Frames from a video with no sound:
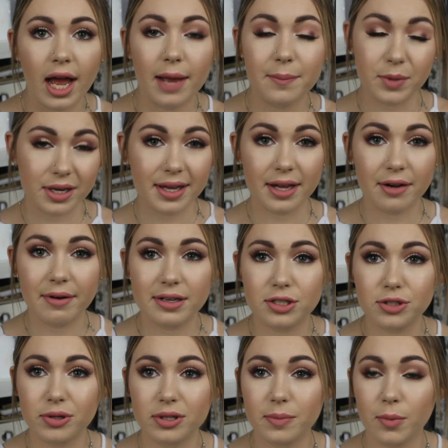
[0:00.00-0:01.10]
I'm going to get around to
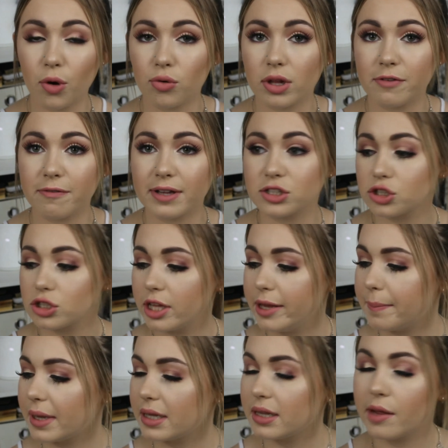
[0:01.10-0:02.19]
doing them all eventually,
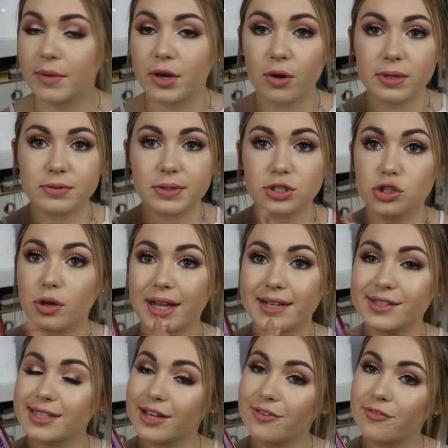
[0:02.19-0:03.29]
but let me know which ones you'd like
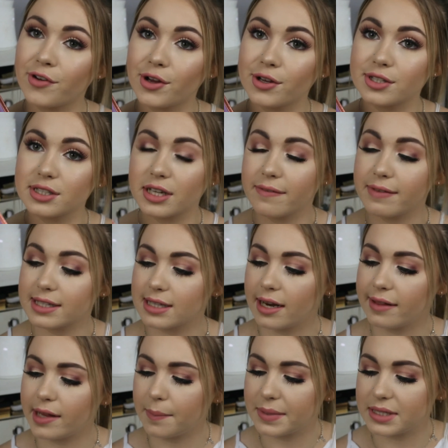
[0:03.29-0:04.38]
to see first, if there's
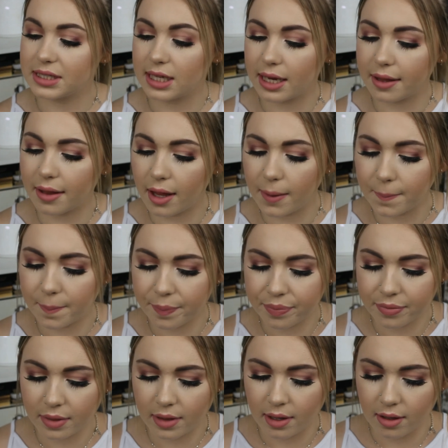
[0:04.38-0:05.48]
anything in particular.
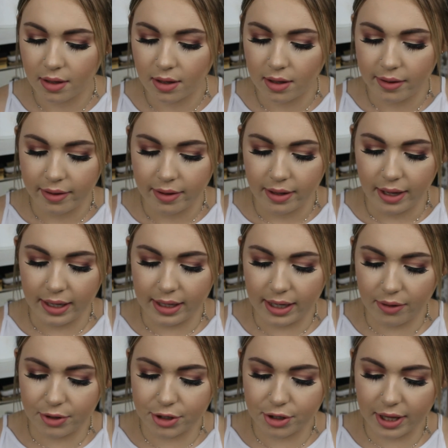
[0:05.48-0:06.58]
And yeah,
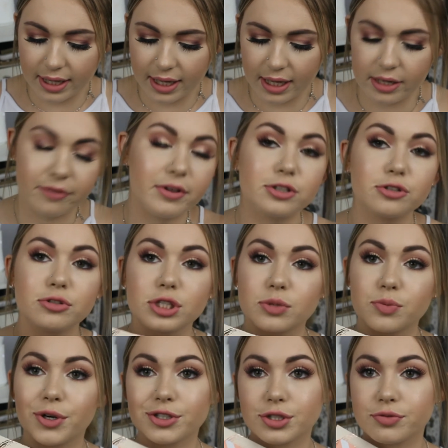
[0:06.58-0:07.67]
I want to do like individual
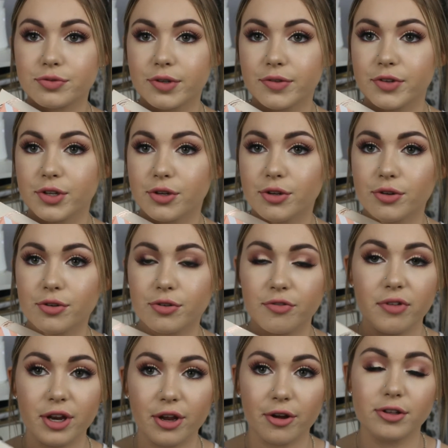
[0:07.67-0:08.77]
swatch review
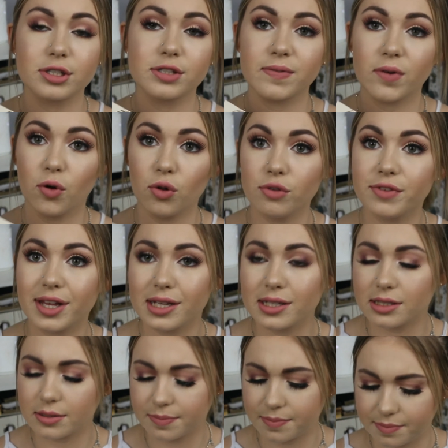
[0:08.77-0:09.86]
videos for all of
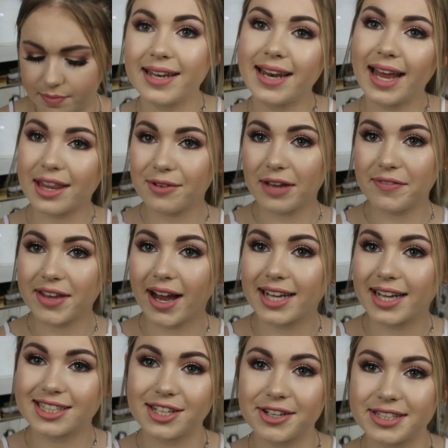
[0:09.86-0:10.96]
these. Now that we have the
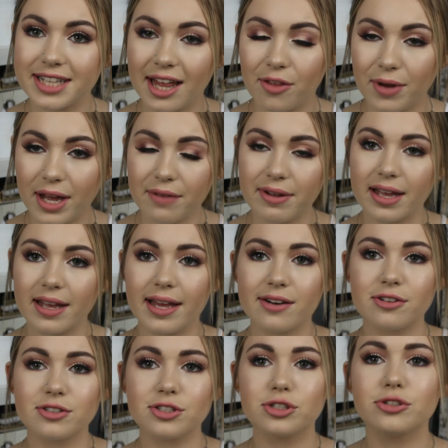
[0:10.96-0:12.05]
eyeshadows out of the way, we can get
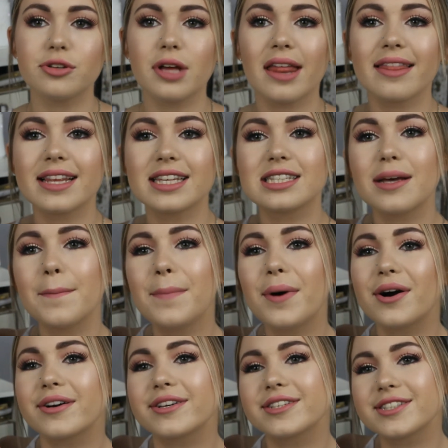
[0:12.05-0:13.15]
onto this
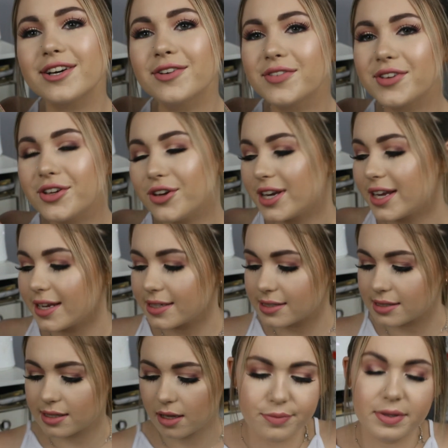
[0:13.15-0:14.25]
box of goodies
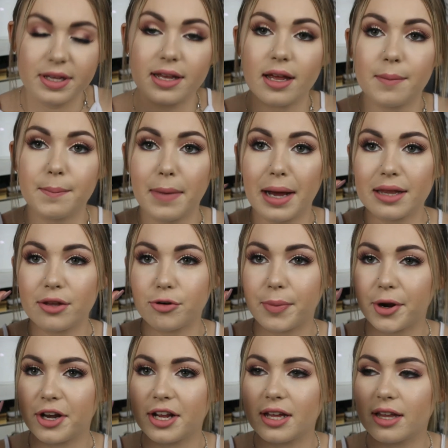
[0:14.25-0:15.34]
from the My Little Pony